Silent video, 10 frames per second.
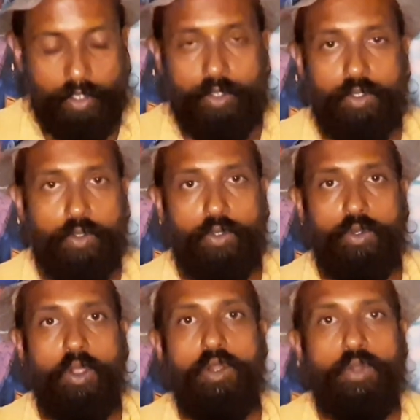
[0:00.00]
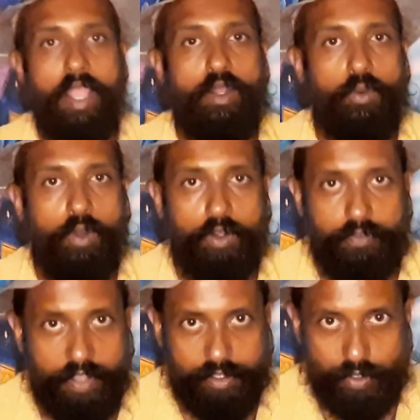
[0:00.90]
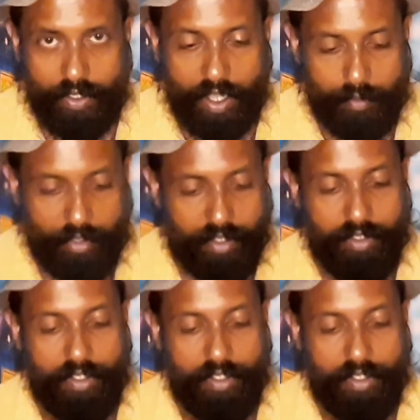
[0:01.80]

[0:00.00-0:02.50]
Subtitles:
You do not kind of want to face your karma.